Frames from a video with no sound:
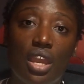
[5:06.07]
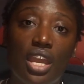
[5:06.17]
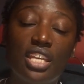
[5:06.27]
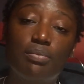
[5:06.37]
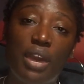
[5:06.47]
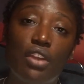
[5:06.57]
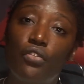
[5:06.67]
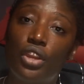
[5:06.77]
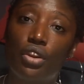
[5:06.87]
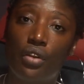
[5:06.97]
is better
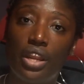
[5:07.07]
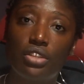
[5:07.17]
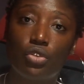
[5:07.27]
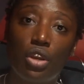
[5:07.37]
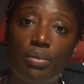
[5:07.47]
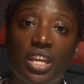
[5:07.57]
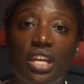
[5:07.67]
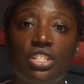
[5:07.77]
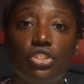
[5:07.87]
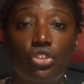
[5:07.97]
for your credit score
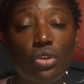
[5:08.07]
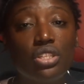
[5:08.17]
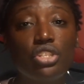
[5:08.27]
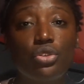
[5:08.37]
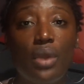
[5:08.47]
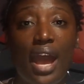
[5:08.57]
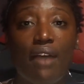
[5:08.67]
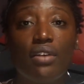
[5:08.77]
because it shows that you have